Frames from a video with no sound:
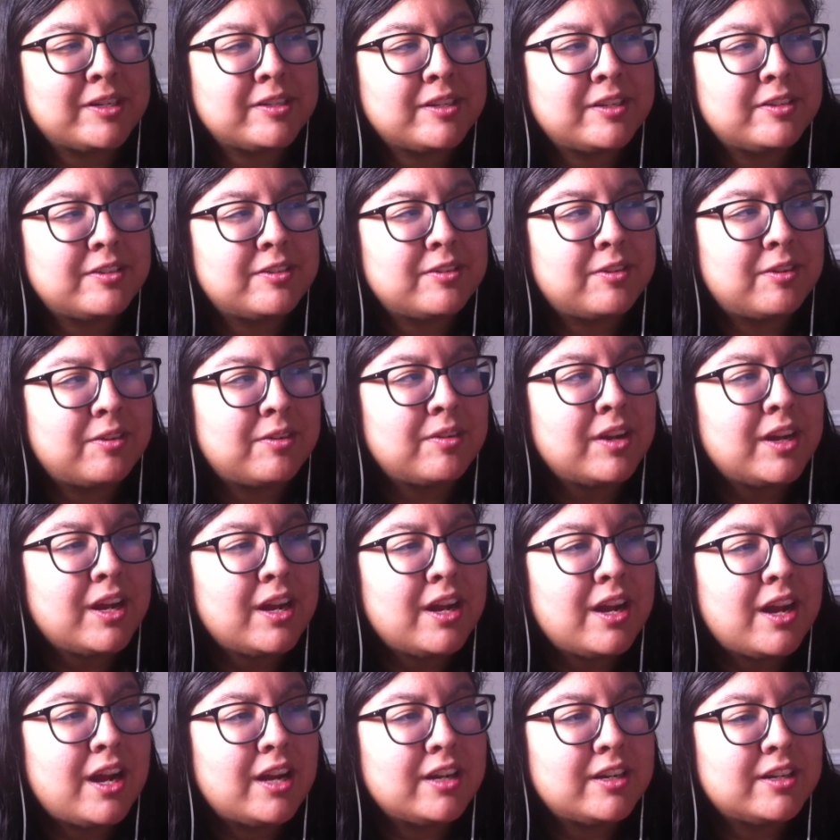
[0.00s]
person. So
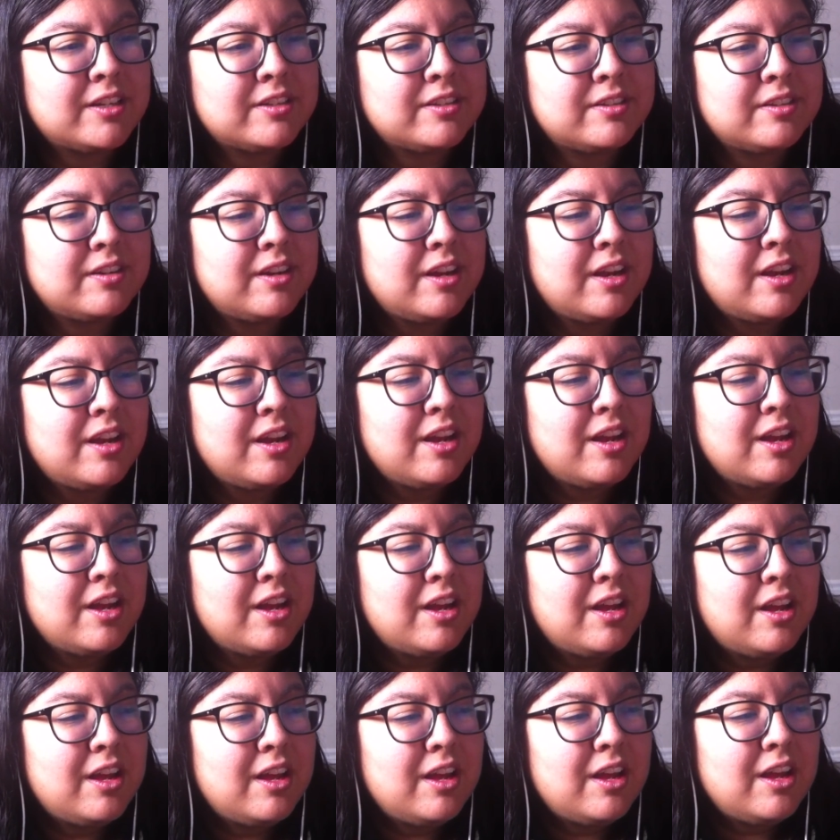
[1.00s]
I just
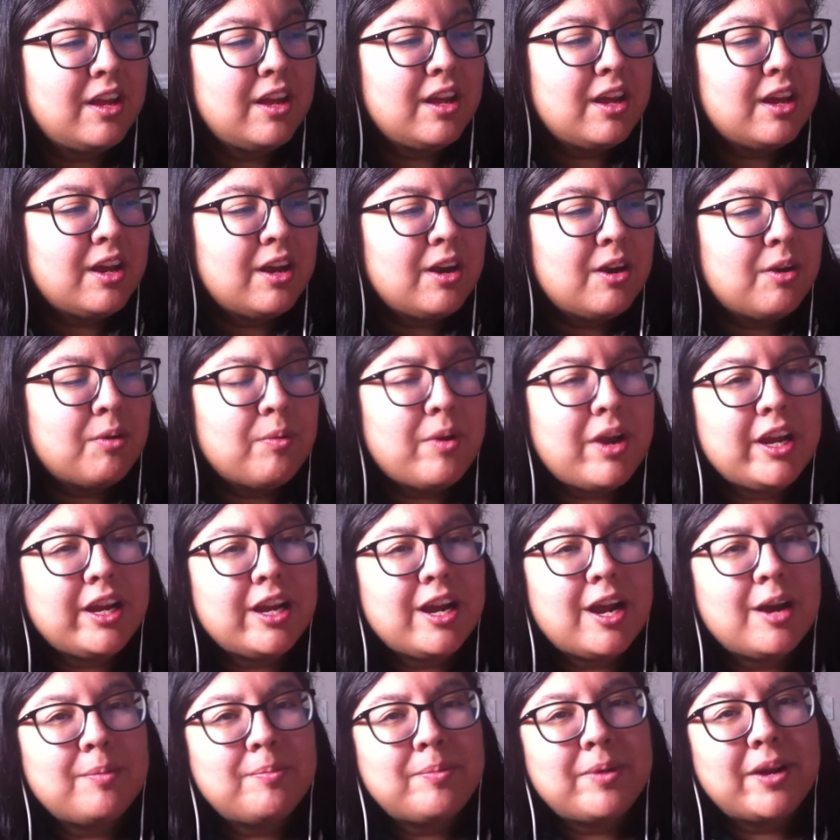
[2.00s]

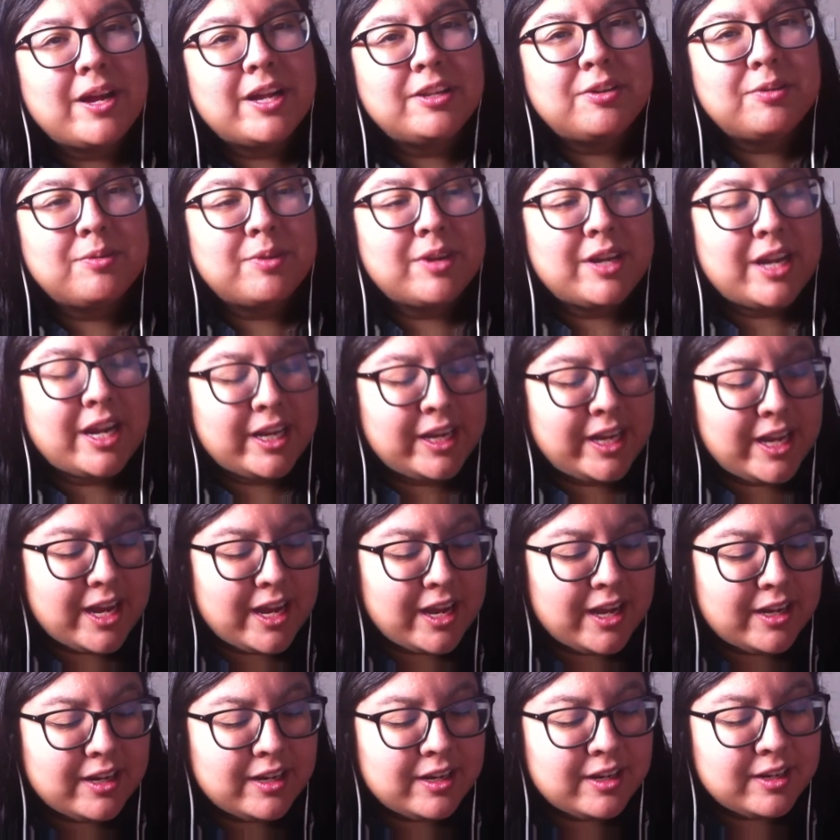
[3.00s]
wake up. I do what I
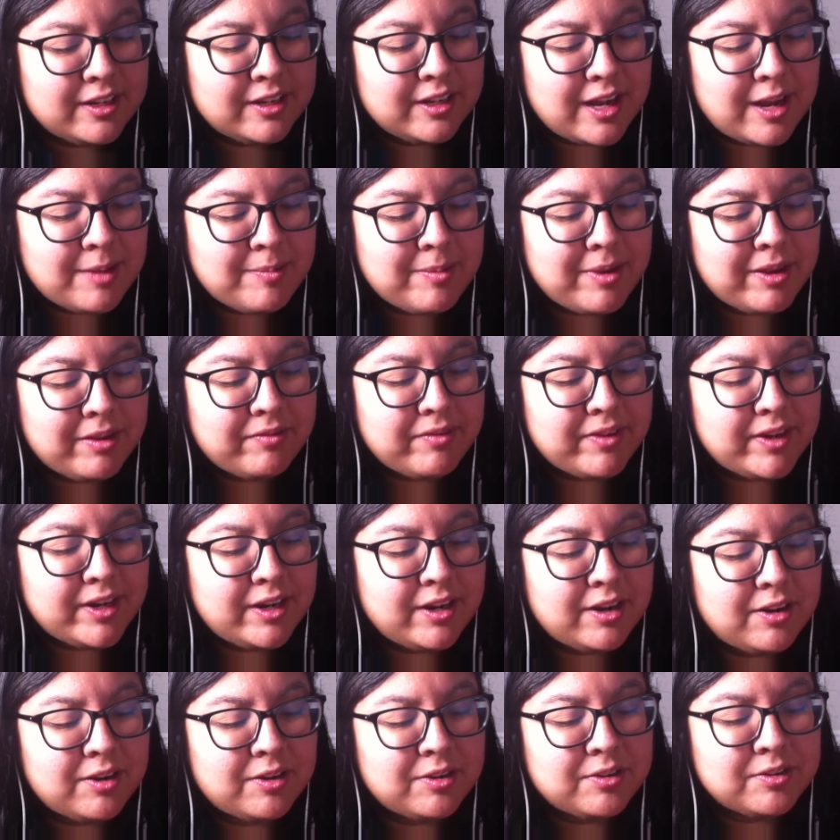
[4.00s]
can. I make
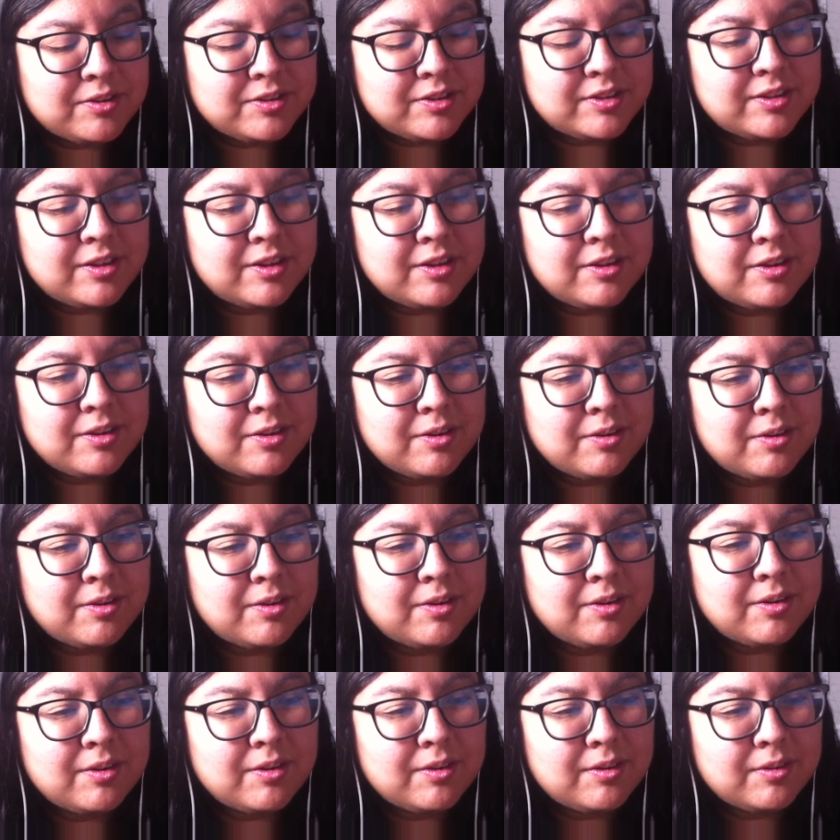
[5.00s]
videos
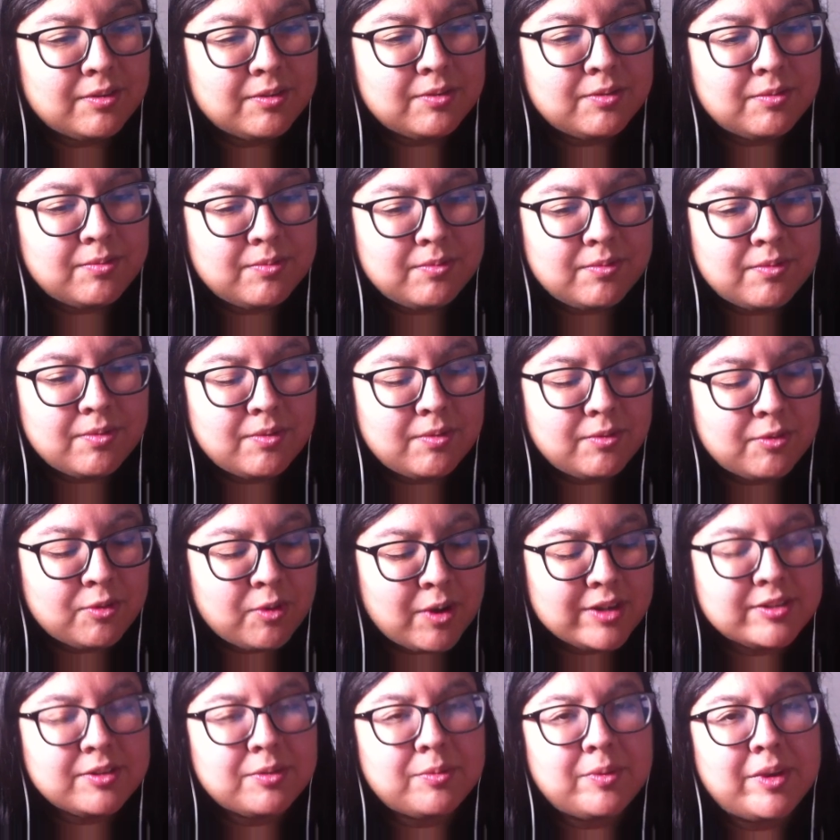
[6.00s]

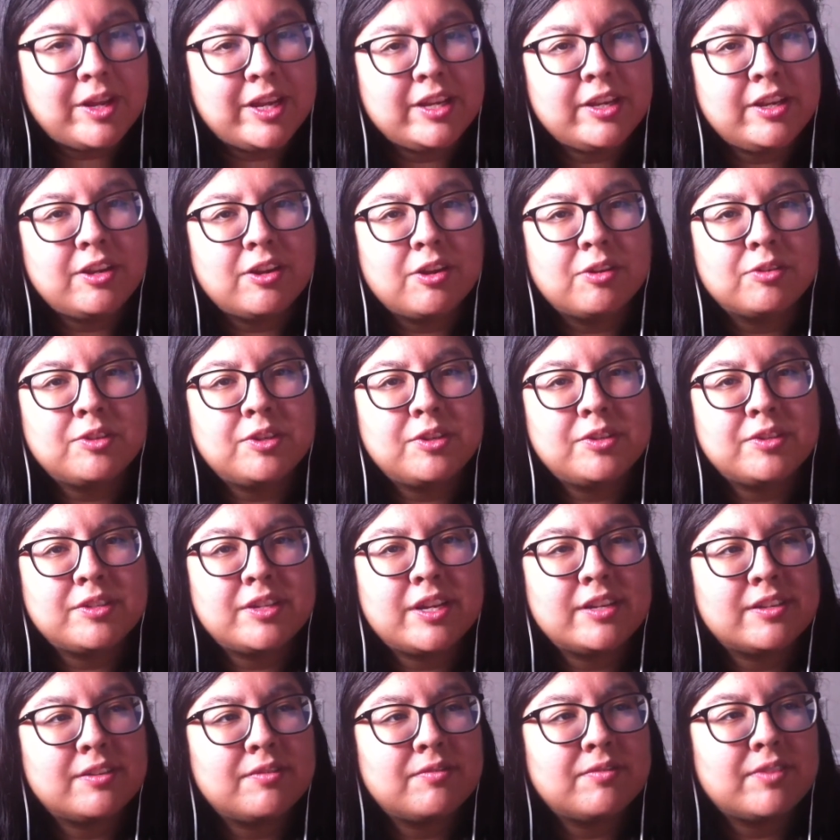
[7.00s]
twice a week, you know,
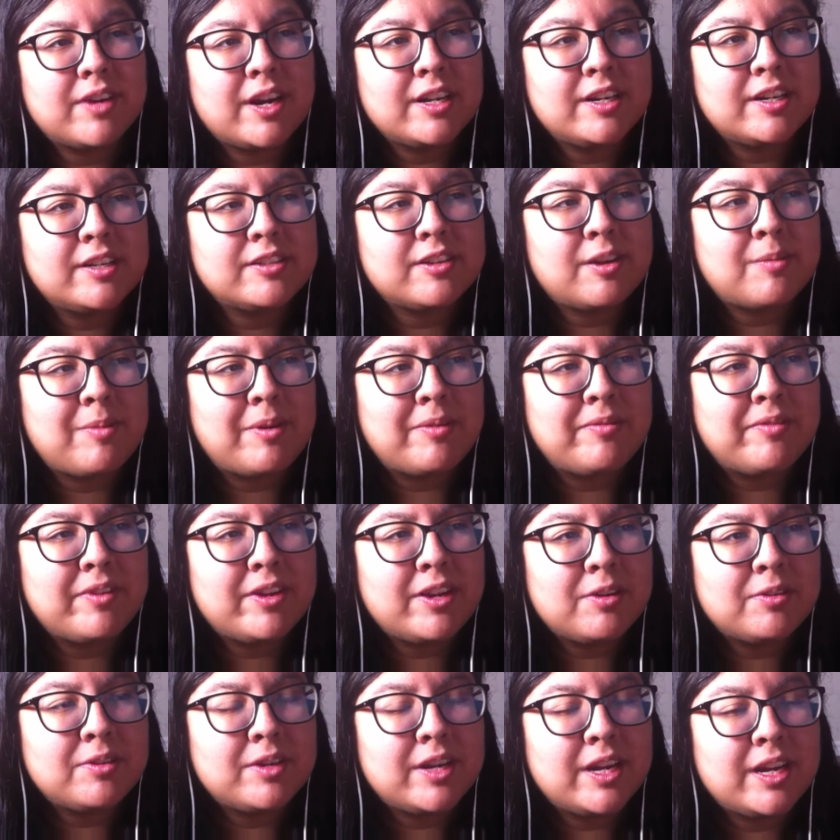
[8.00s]
Tuesdays and Fridays on my
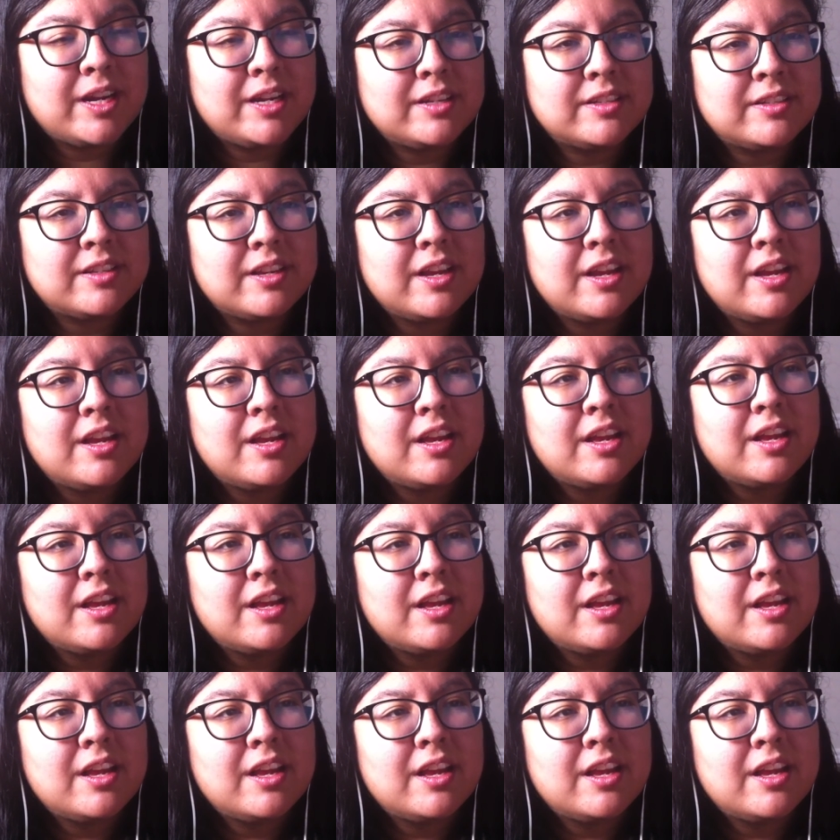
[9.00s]
video days.